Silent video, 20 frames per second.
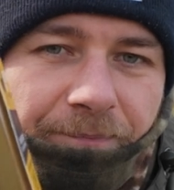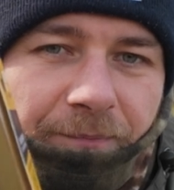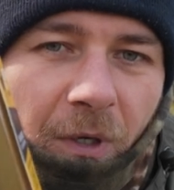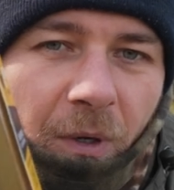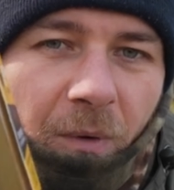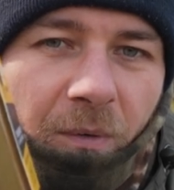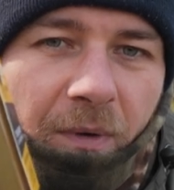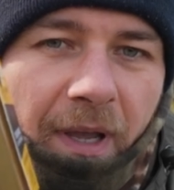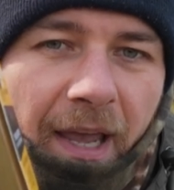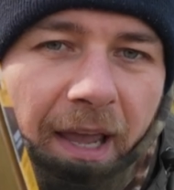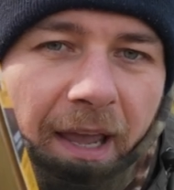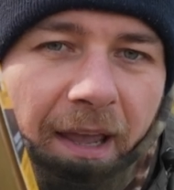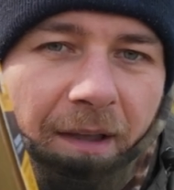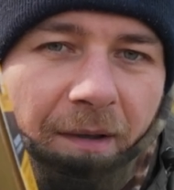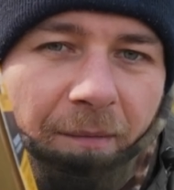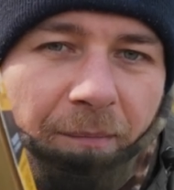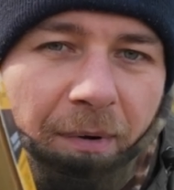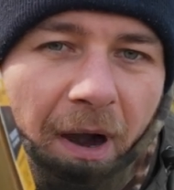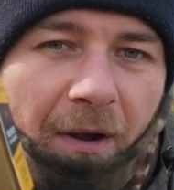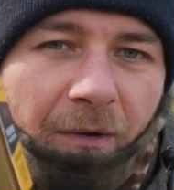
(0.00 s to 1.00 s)
Okay,
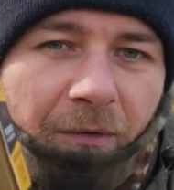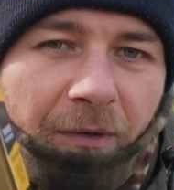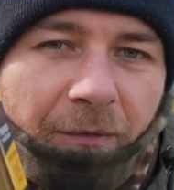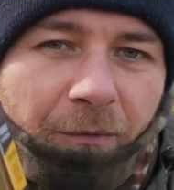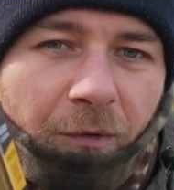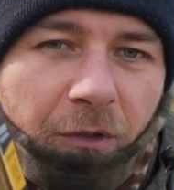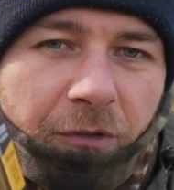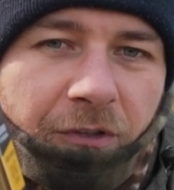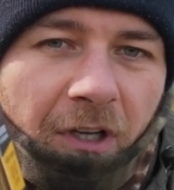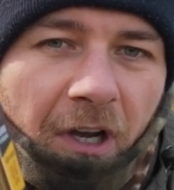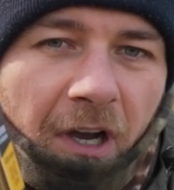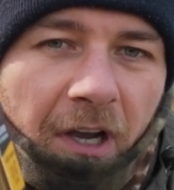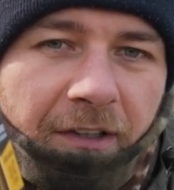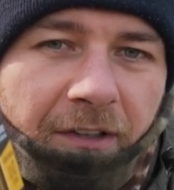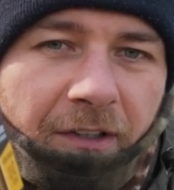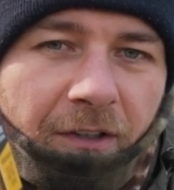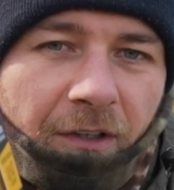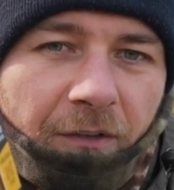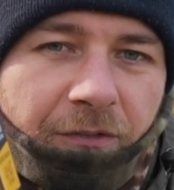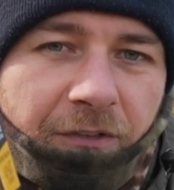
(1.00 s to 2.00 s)
Browning was
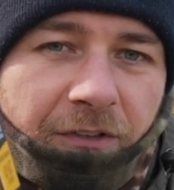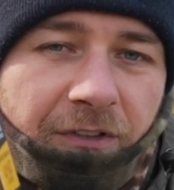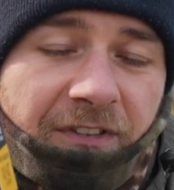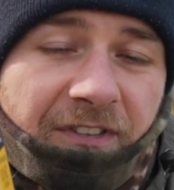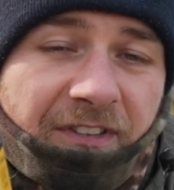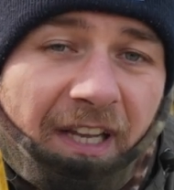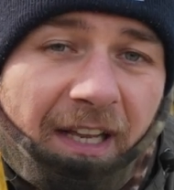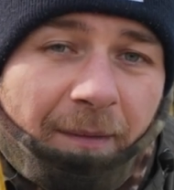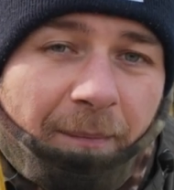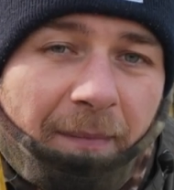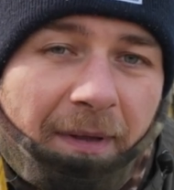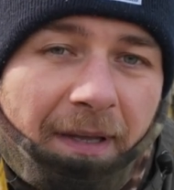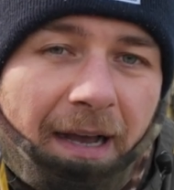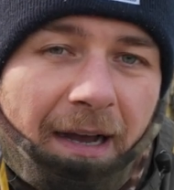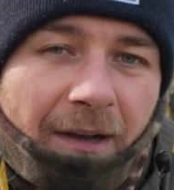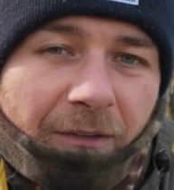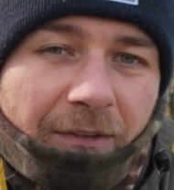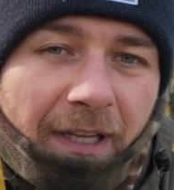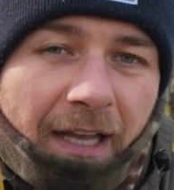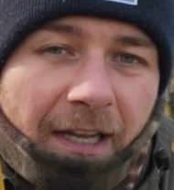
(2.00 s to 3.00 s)
kind enough to send me
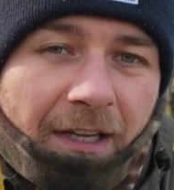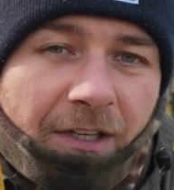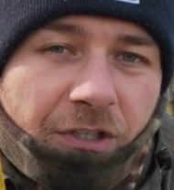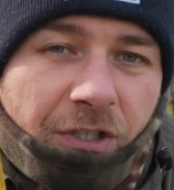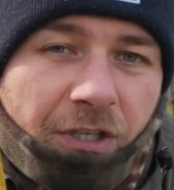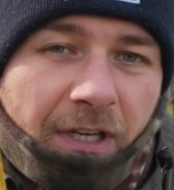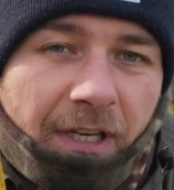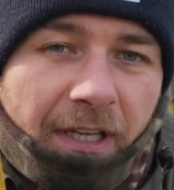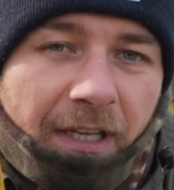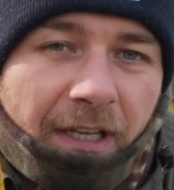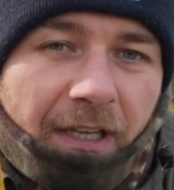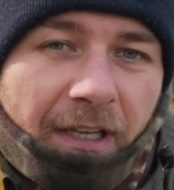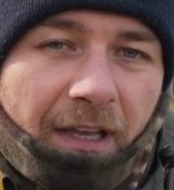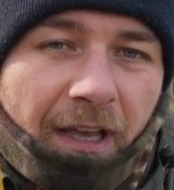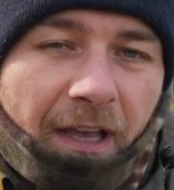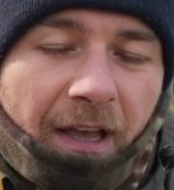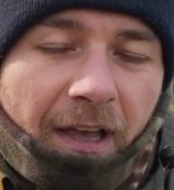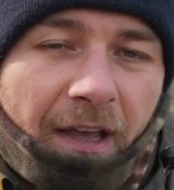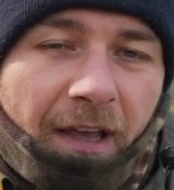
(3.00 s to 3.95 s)
out actually